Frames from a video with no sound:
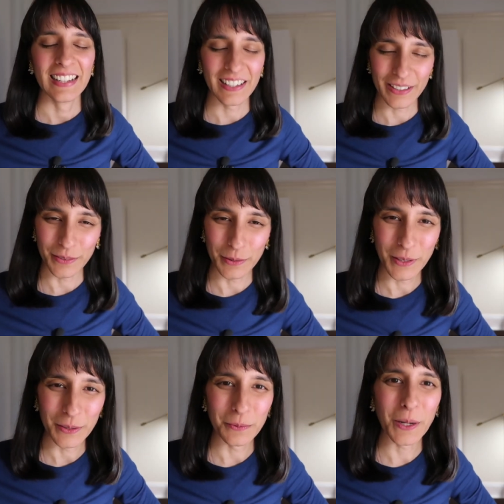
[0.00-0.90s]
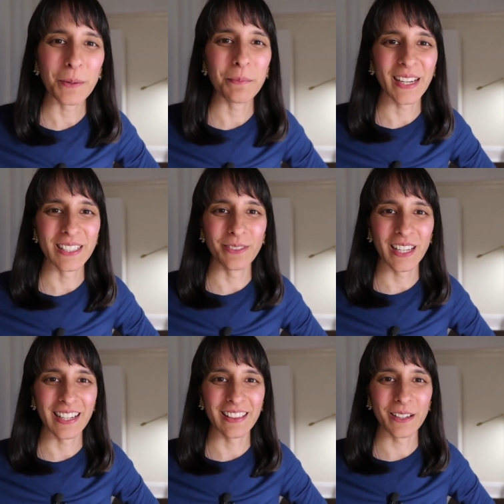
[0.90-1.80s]
Hi everyone, welcome back to
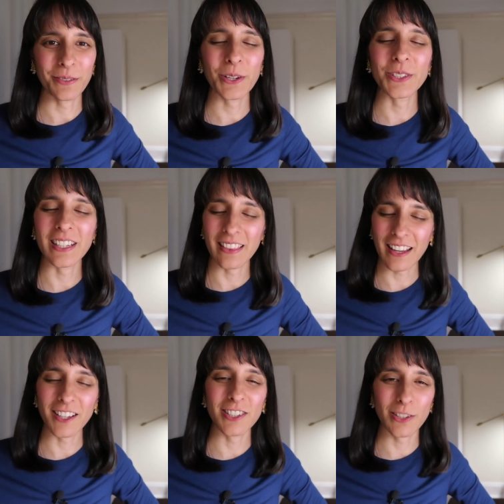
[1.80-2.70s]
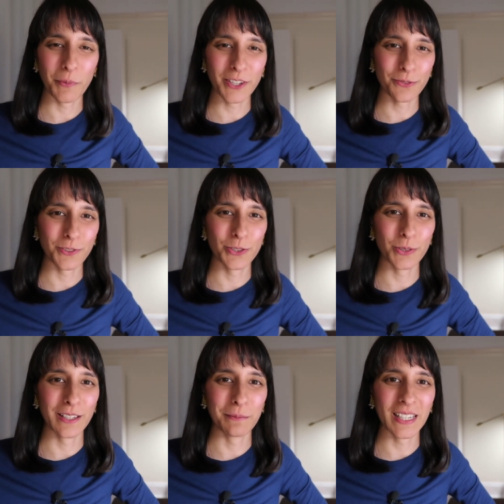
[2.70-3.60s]
Vedic Life Coaching. Thank you so much for
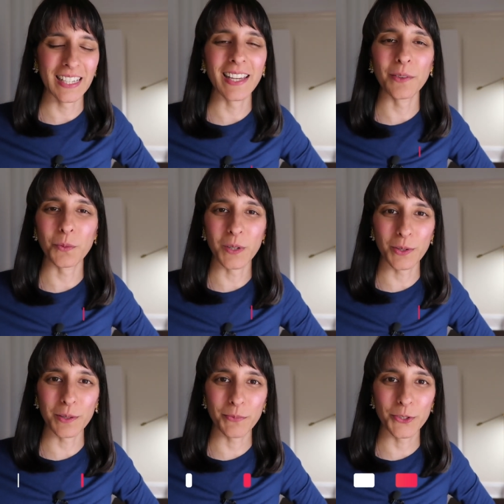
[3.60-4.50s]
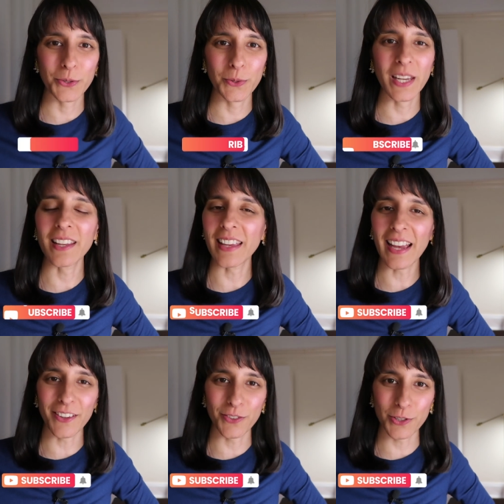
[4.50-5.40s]
joining me and welcome to another
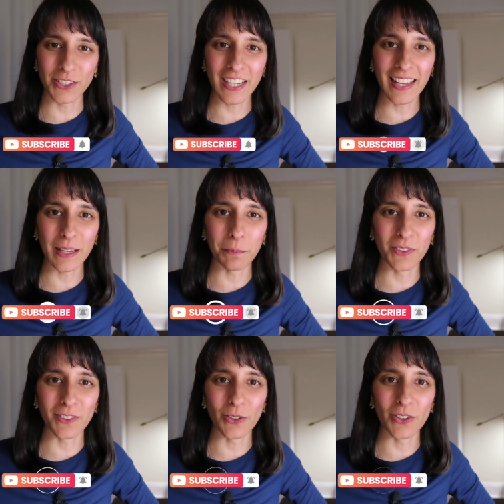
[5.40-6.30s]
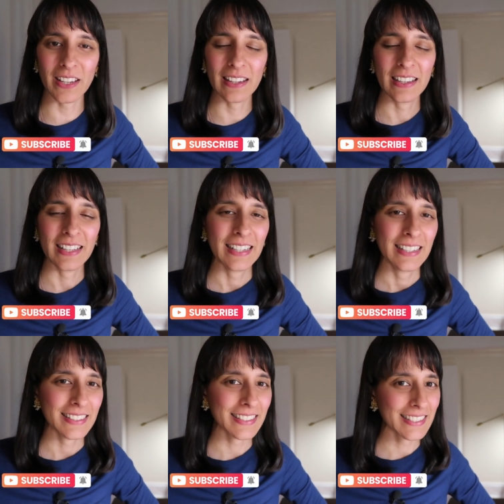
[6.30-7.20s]
Astro Chat episode.
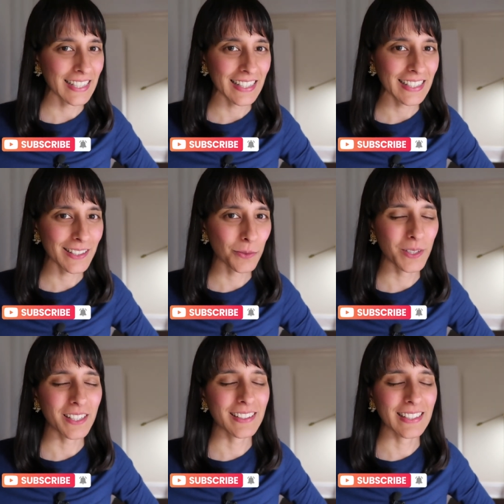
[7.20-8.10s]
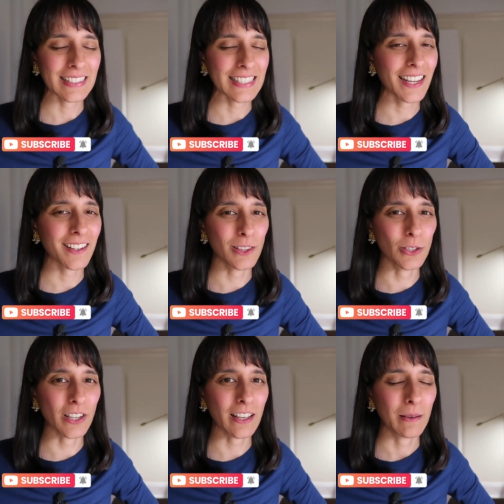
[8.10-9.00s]
Today we are going to take a
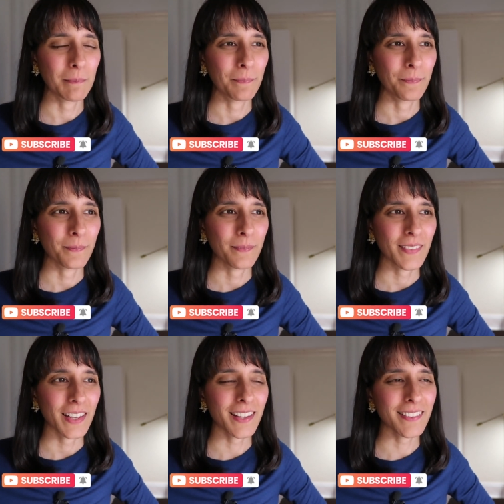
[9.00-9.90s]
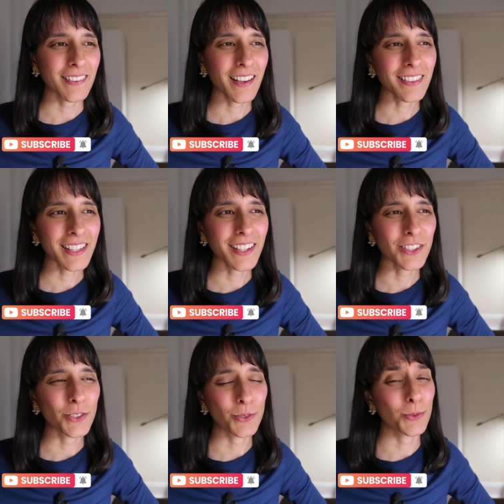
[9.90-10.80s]
look at a slightly
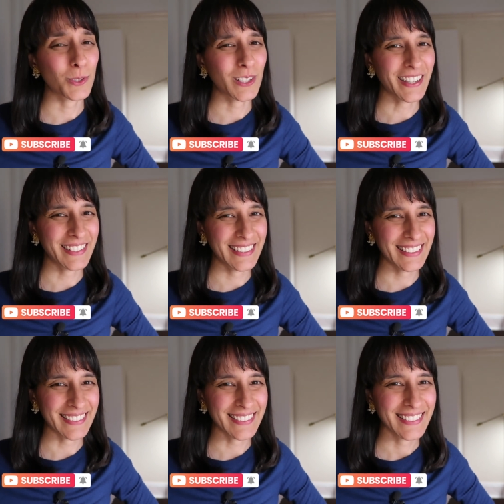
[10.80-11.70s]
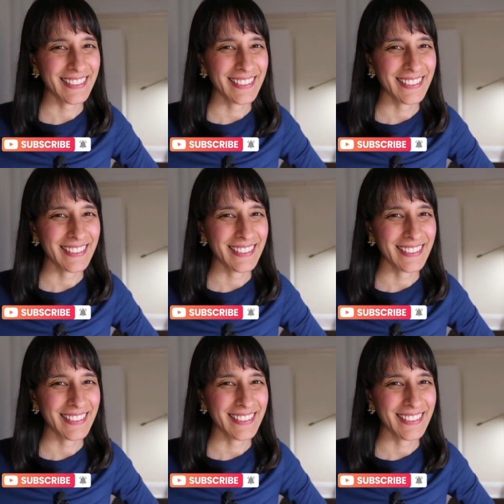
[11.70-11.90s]
unusual idea.